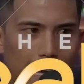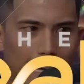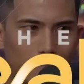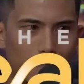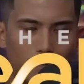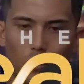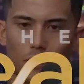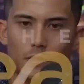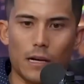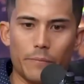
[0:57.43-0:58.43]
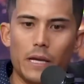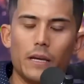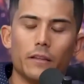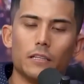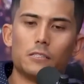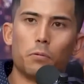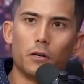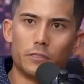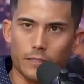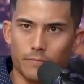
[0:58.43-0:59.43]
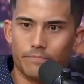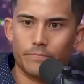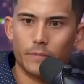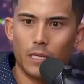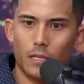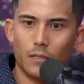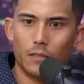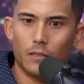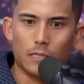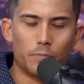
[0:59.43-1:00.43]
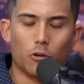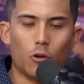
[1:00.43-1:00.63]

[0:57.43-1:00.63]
guest of all time. This person has been